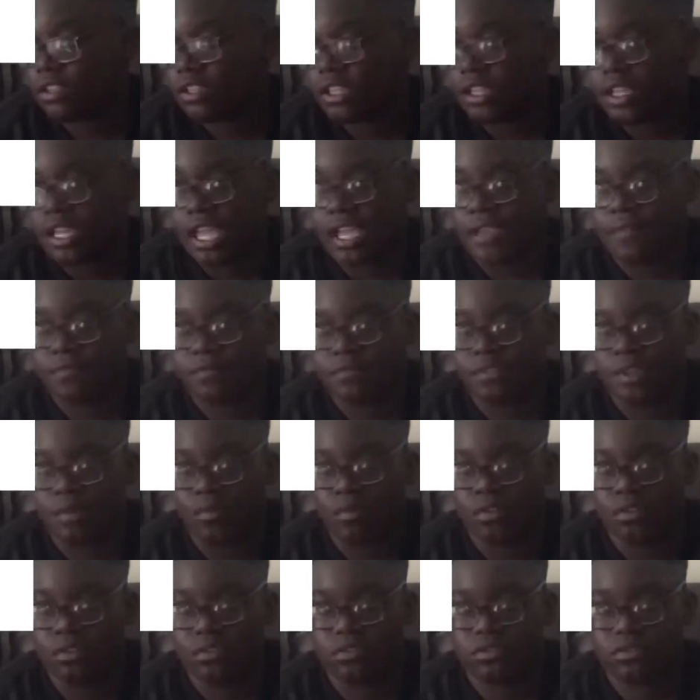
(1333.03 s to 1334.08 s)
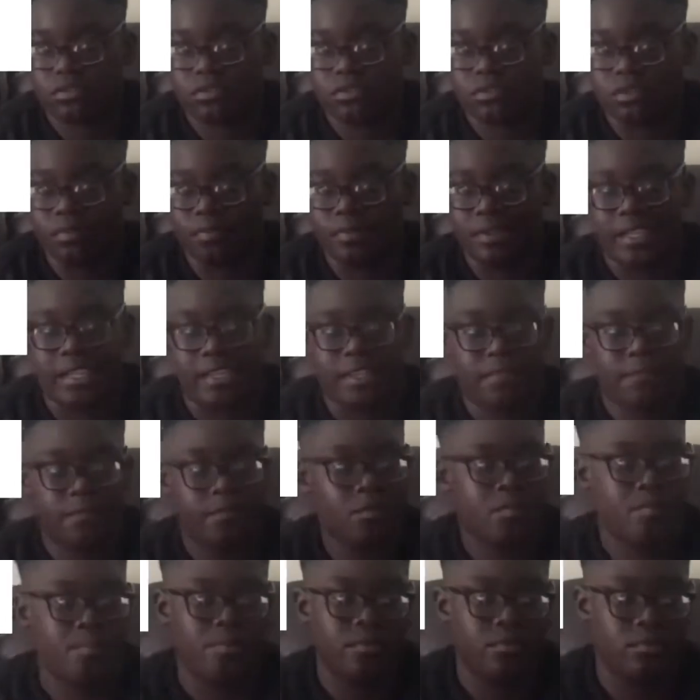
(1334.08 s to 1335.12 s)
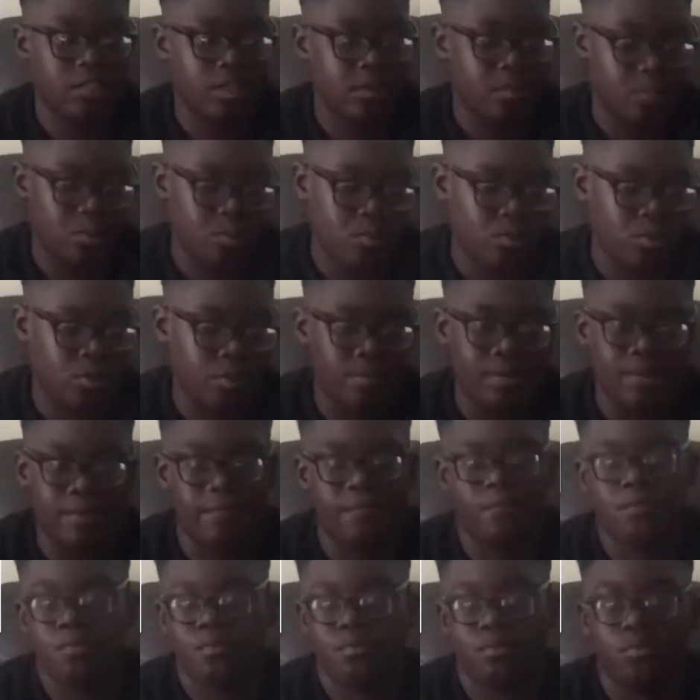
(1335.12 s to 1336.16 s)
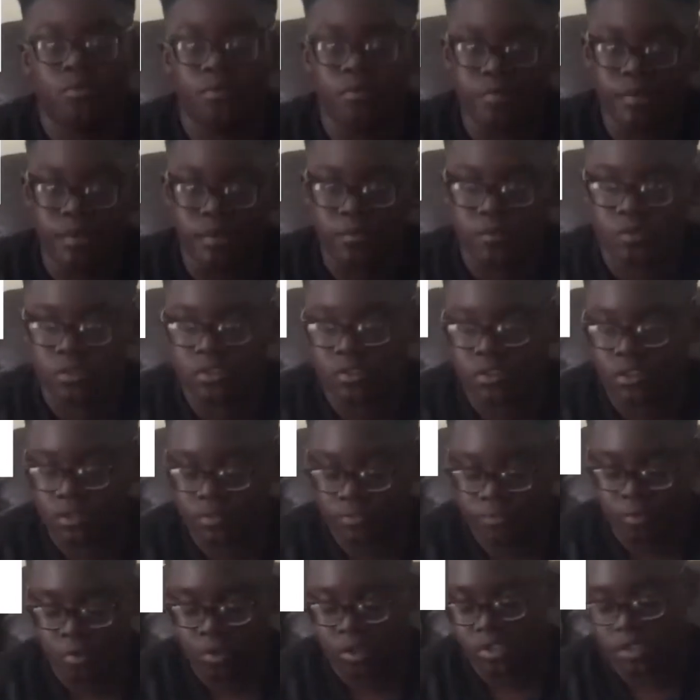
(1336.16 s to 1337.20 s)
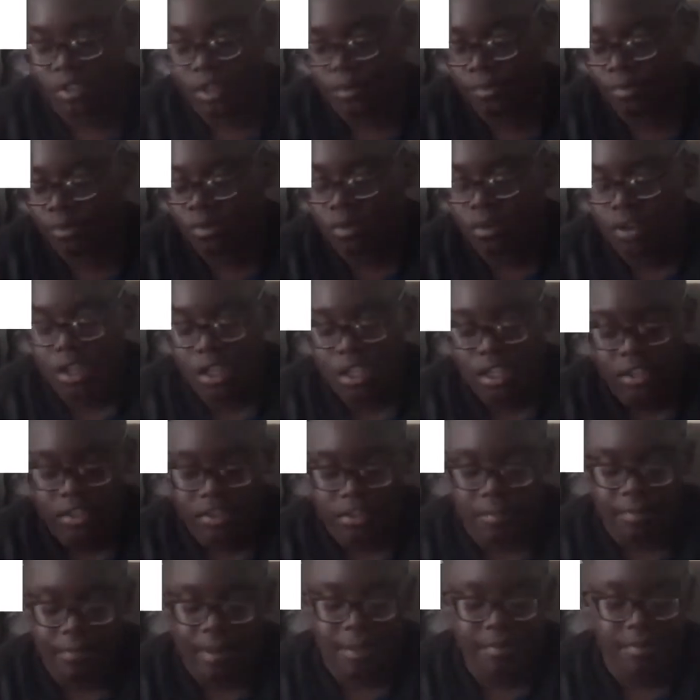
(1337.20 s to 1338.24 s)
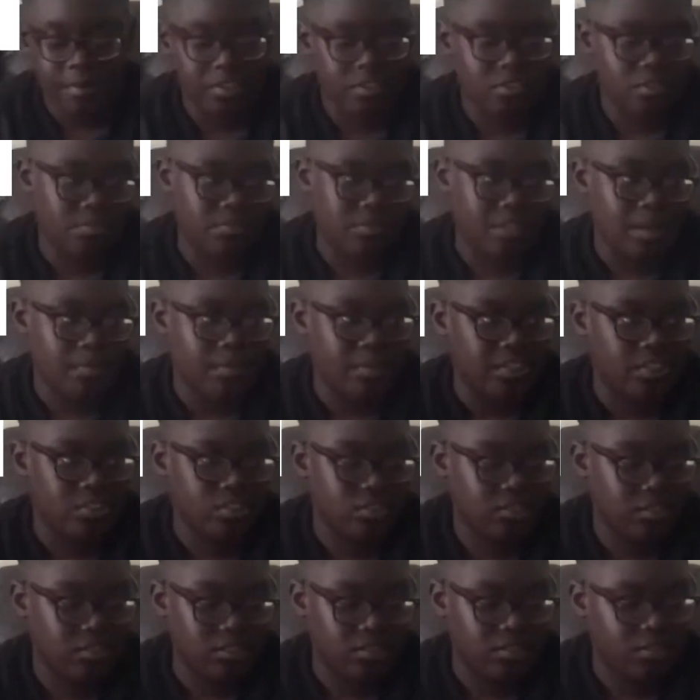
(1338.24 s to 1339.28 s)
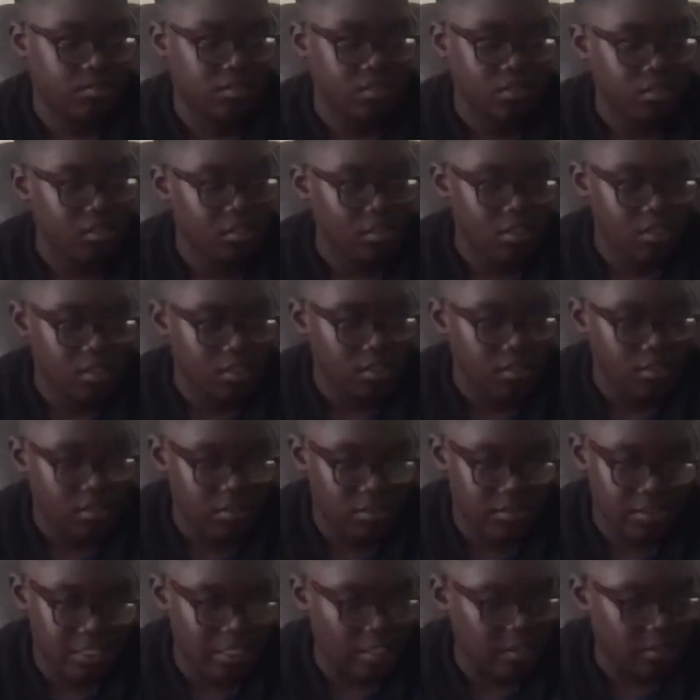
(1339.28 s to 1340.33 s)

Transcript: if they want to play football, with me, for example, there might be some time I just dead